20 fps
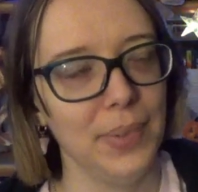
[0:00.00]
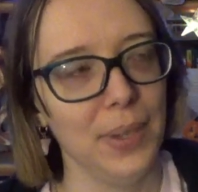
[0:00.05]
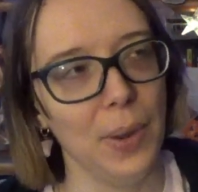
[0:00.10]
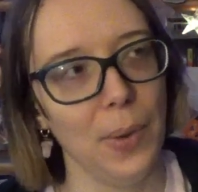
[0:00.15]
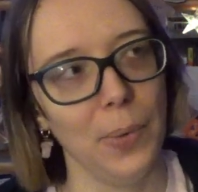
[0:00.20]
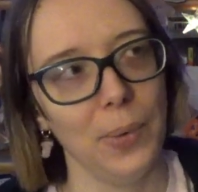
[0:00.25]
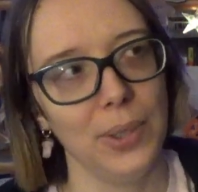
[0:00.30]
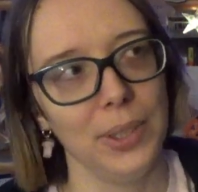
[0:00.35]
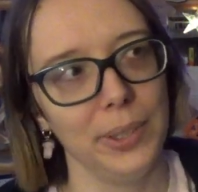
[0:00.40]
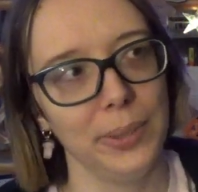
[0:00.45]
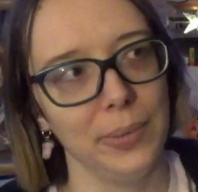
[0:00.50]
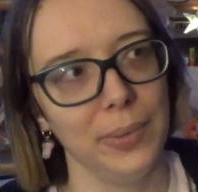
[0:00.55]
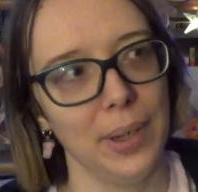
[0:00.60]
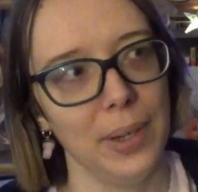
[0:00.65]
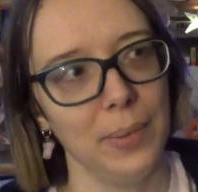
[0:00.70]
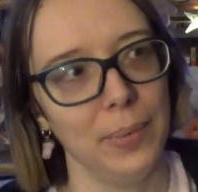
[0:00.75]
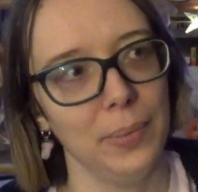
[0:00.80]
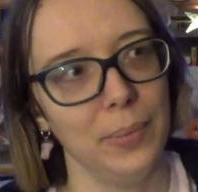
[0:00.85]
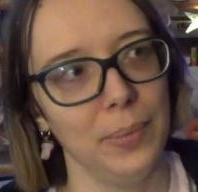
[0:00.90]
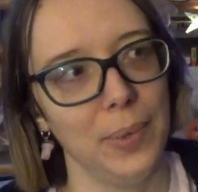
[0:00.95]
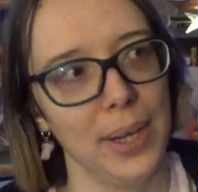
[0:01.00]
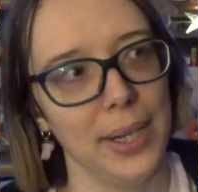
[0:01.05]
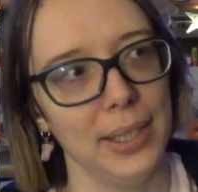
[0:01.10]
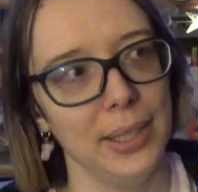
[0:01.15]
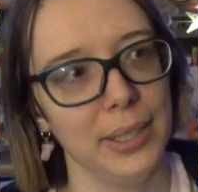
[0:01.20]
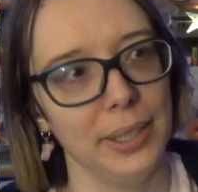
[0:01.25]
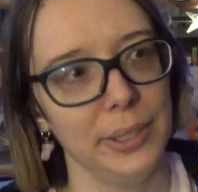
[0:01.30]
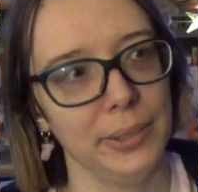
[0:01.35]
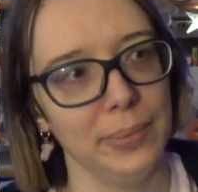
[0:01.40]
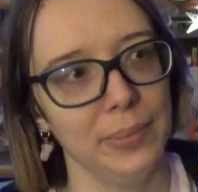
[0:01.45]
no, what is the right way to
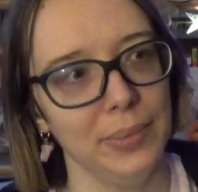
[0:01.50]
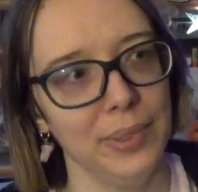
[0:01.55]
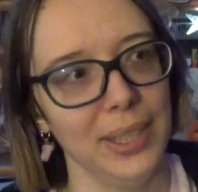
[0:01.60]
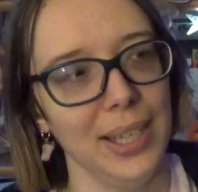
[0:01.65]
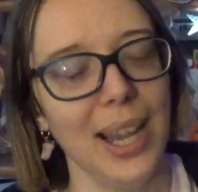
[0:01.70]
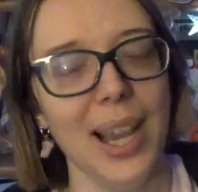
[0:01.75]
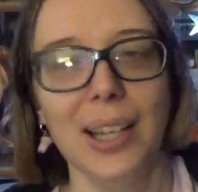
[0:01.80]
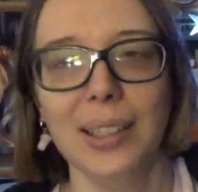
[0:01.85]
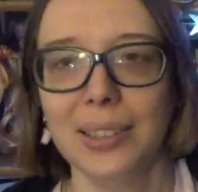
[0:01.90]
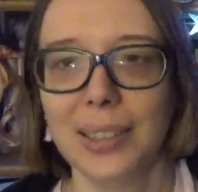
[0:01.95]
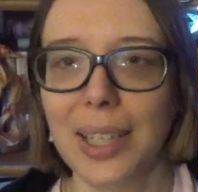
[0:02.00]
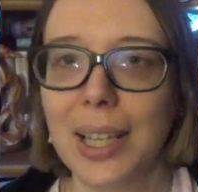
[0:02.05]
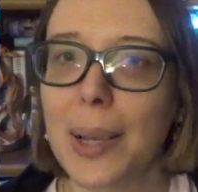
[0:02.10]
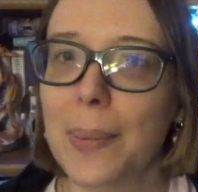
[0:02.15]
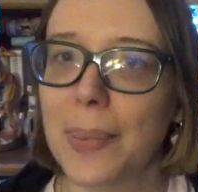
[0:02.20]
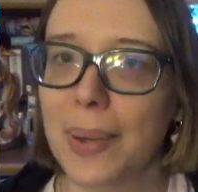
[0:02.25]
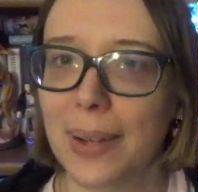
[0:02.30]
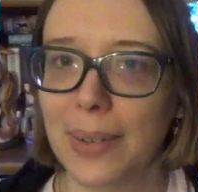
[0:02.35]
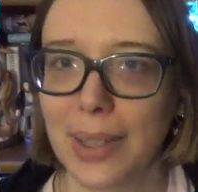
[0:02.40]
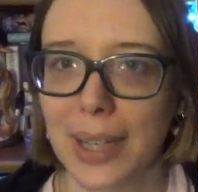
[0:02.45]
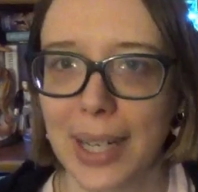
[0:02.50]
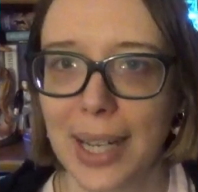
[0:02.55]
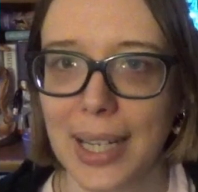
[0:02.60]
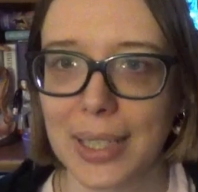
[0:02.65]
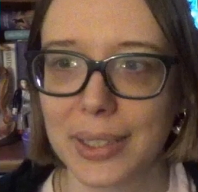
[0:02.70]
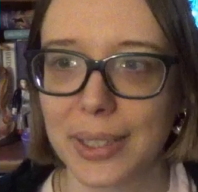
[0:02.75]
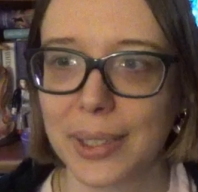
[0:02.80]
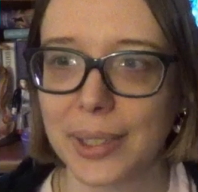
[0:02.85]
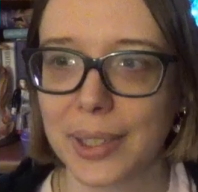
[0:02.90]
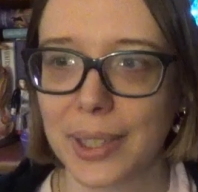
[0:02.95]
just yeah layabout I
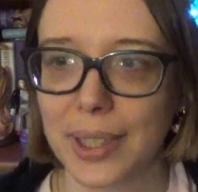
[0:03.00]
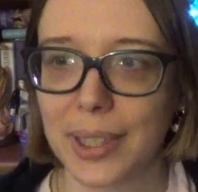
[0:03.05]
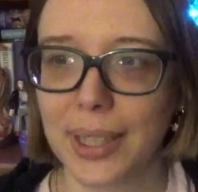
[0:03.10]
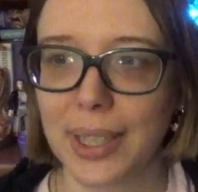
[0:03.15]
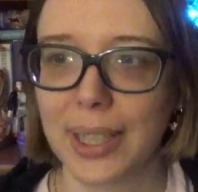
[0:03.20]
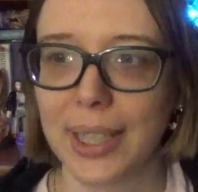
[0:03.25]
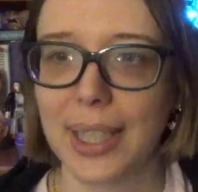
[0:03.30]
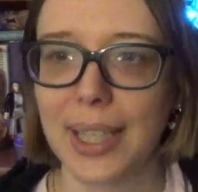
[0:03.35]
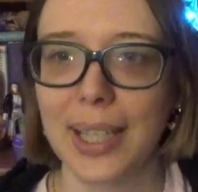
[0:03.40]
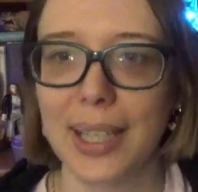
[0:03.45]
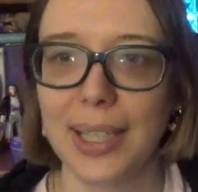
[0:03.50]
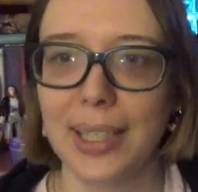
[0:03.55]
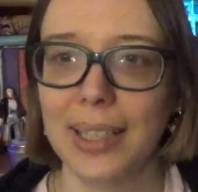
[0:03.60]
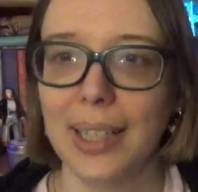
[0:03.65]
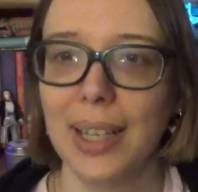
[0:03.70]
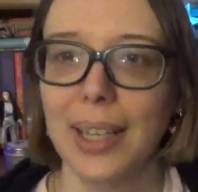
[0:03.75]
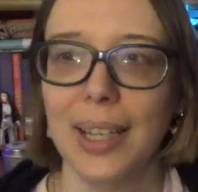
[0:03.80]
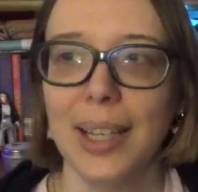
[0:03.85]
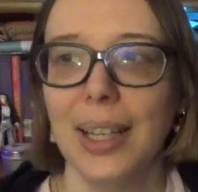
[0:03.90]
guess is the thing he